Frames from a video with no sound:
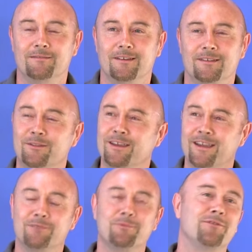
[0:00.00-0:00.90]
I don't think
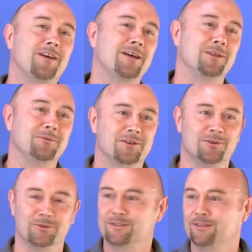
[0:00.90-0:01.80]
any of my family were
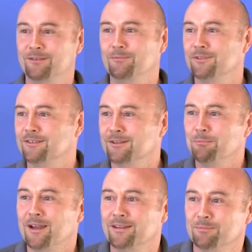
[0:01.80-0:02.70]
cool, so I wasn't
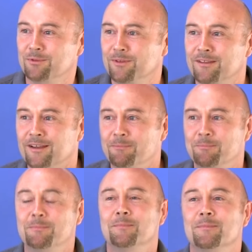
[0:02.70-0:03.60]
compatible with
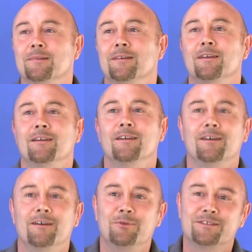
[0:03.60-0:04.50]
them.
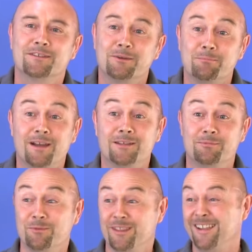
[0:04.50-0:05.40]
I wasn't
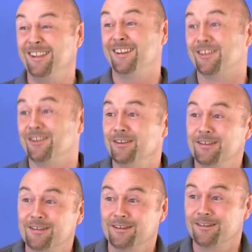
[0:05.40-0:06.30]
compatible with
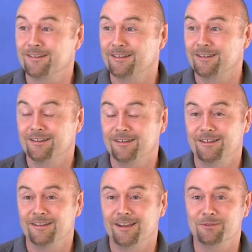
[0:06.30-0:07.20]
England.
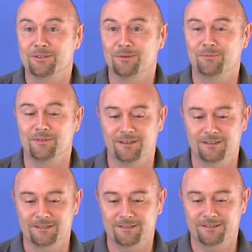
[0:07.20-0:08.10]
That was
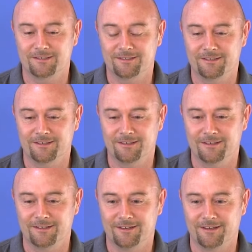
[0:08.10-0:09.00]
obvious.
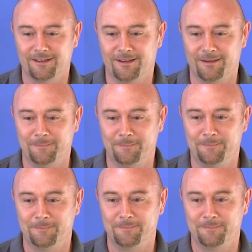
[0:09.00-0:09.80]
Um,